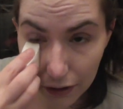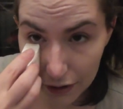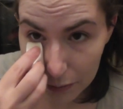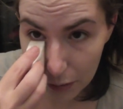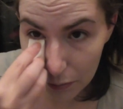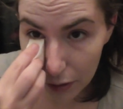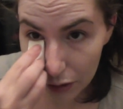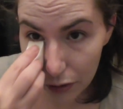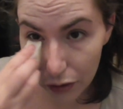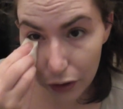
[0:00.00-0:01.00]
guys about my
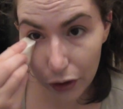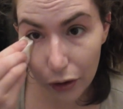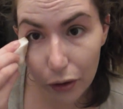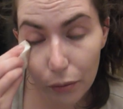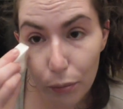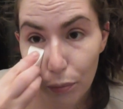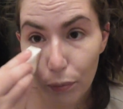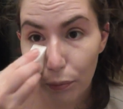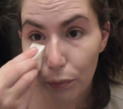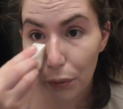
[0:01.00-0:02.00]
cooker
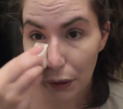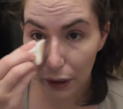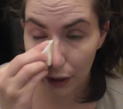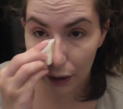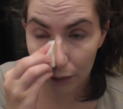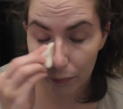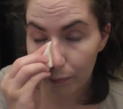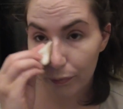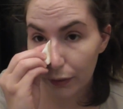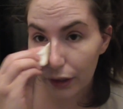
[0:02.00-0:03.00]
breaking
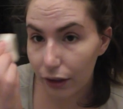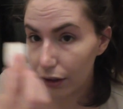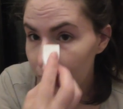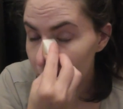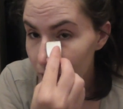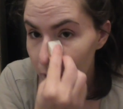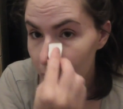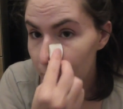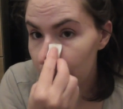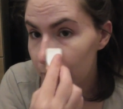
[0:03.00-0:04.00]
and I was
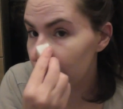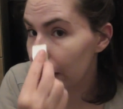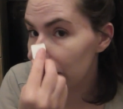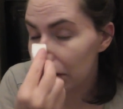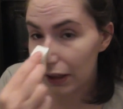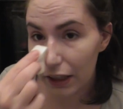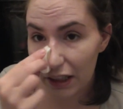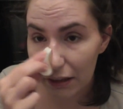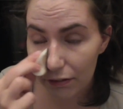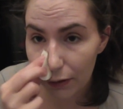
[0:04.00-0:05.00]
trying to save
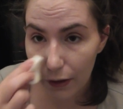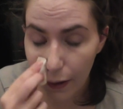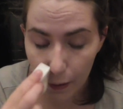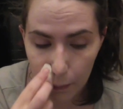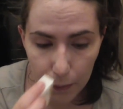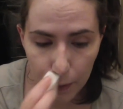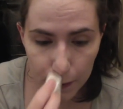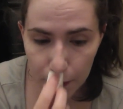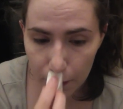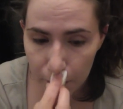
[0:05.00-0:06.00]
money for that. We
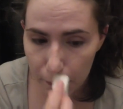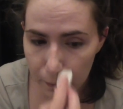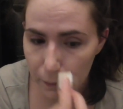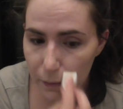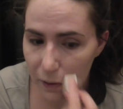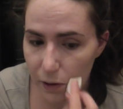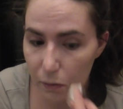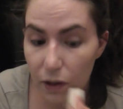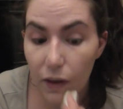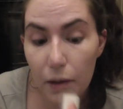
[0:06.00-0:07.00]
mentioned it to,
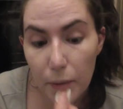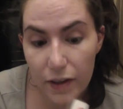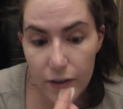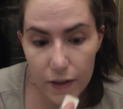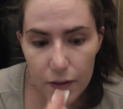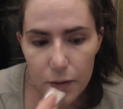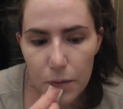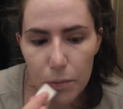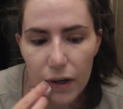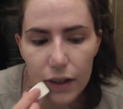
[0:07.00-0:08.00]
Nick mentioned it to his
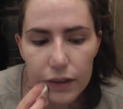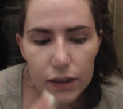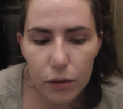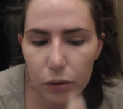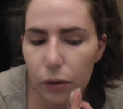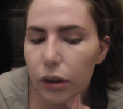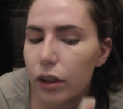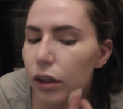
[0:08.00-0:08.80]
parents that we were